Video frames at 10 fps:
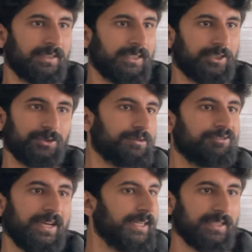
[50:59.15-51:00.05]
It gives me
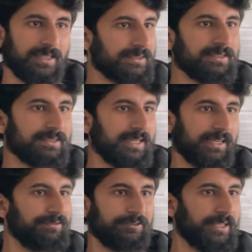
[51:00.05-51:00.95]
finite answers there
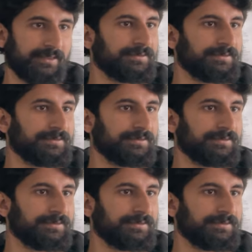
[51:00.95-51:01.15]
everywhere,